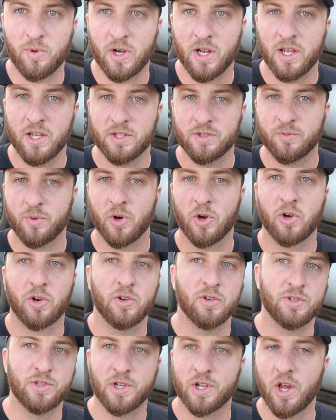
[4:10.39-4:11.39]
one of his
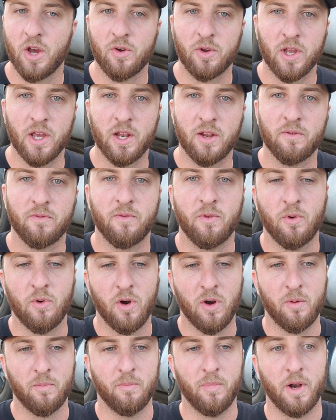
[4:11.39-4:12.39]
workers to go get it
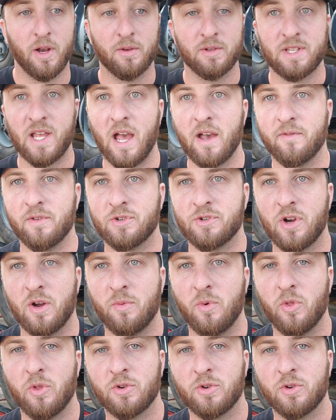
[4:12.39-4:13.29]
for him, but he was having trouble.